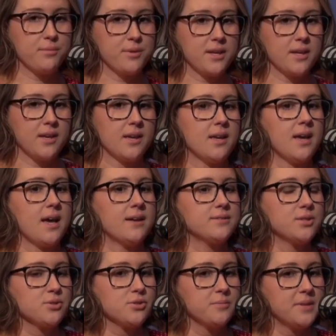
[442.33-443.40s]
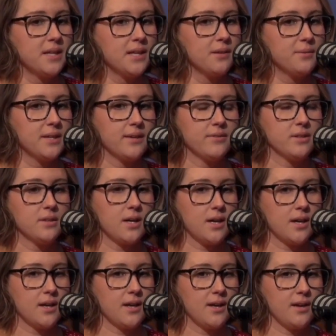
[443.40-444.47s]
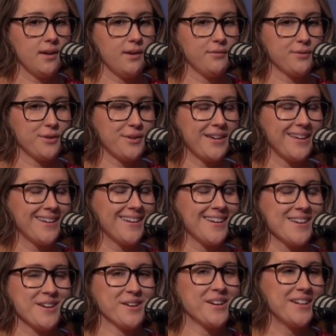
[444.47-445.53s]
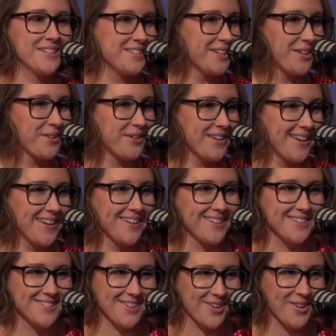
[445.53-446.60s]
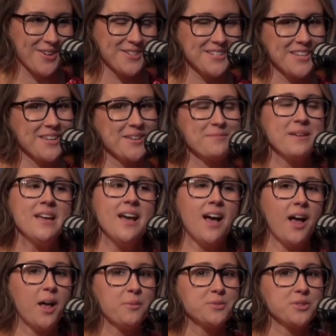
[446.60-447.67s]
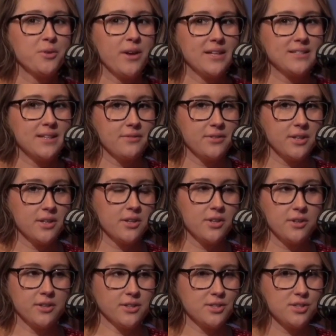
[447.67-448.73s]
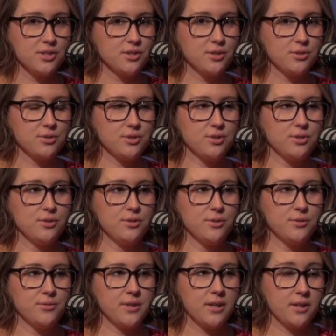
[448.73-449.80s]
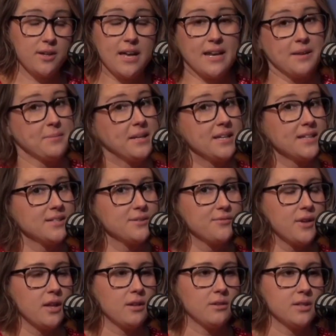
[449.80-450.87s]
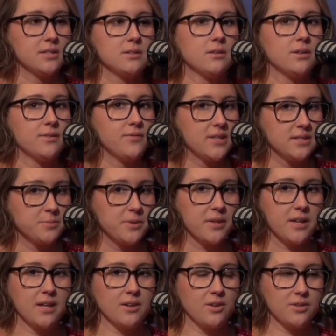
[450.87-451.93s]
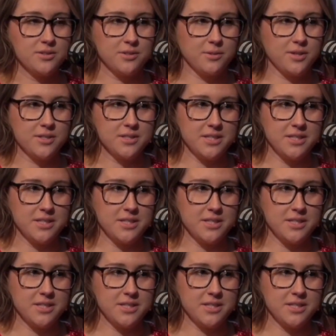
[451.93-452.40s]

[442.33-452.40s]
we have social media. We have a lot of great content creators on our team. So I definitely encourage you to, or anybody to follow us on Facebook and also on